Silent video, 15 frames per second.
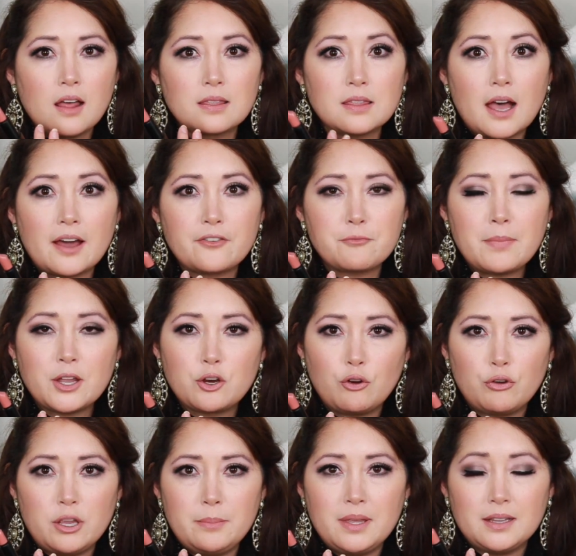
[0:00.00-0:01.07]
a lot of my
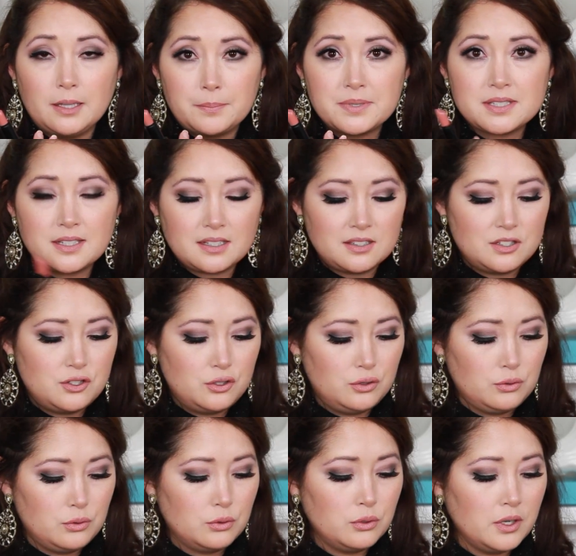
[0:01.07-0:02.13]
creamy lipsticks
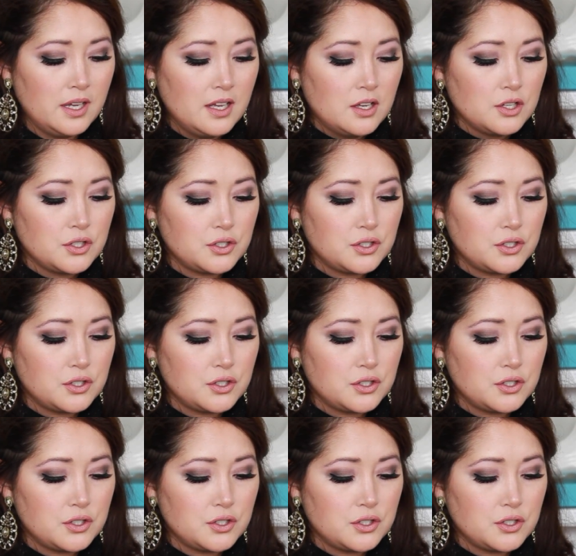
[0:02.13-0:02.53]
do.